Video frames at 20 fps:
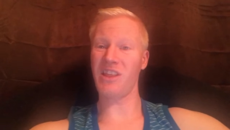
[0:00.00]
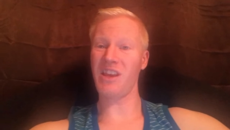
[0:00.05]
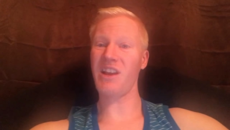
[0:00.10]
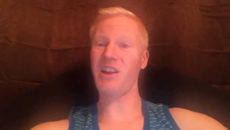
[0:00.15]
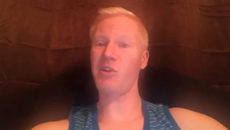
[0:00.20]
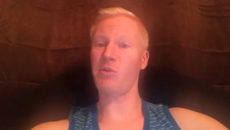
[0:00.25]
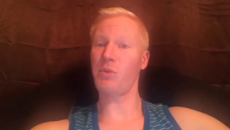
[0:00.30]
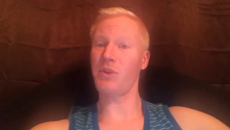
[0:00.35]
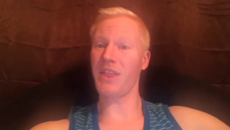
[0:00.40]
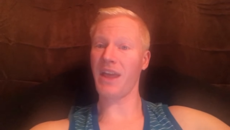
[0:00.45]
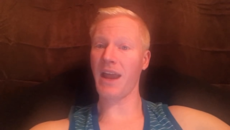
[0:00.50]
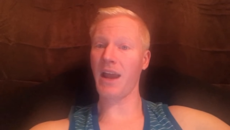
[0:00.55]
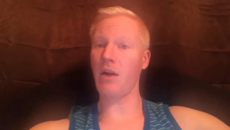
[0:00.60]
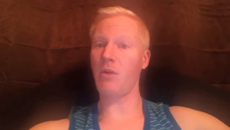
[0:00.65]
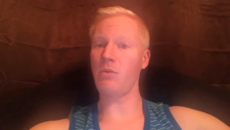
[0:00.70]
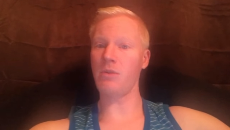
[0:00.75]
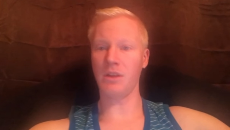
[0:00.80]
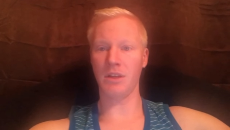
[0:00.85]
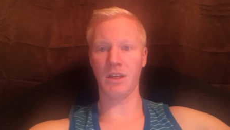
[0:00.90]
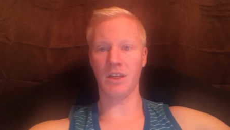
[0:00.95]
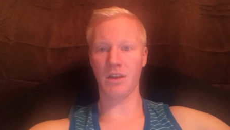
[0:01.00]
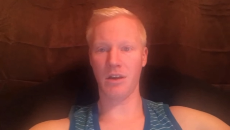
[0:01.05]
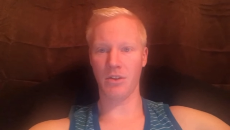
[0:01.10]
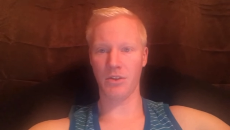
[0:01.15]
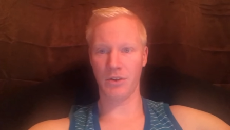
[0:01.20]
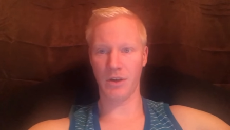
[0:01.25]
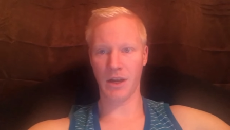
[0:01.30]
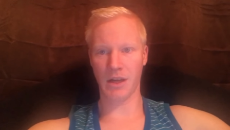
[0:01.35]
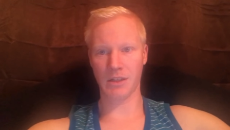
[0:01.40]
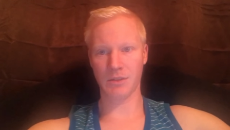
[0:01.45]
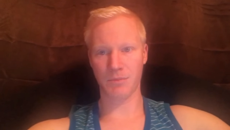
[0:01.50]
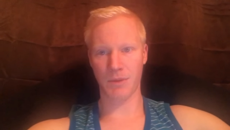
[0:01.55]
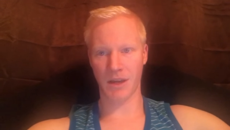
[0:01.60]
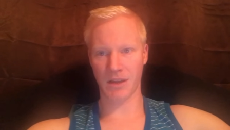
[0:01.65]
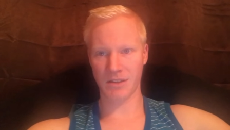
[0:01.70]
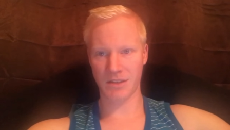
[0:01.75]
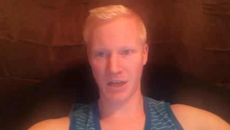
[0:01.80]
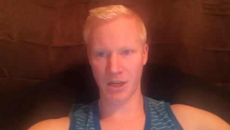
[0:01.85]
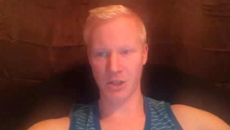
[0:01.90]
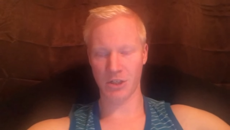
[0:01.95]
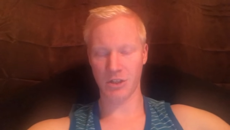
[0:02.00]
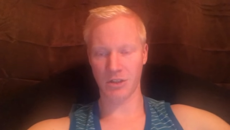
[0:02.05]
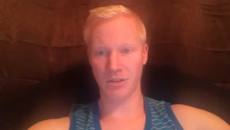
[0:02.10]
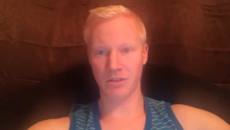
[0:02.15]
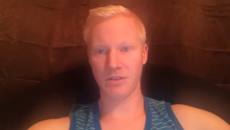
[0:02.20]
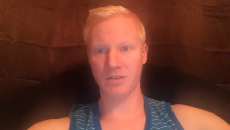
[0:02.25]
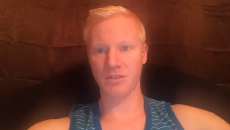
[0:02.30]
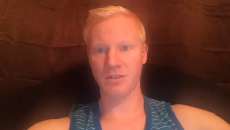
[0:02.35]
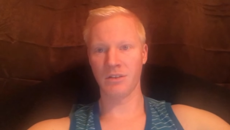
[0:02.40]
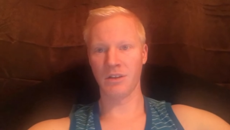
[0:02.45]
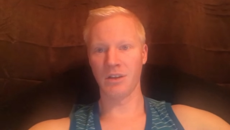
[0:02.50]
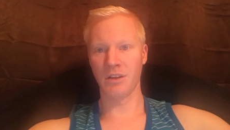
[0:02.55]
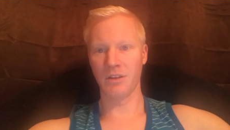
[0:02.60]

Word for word: there without any other expectations.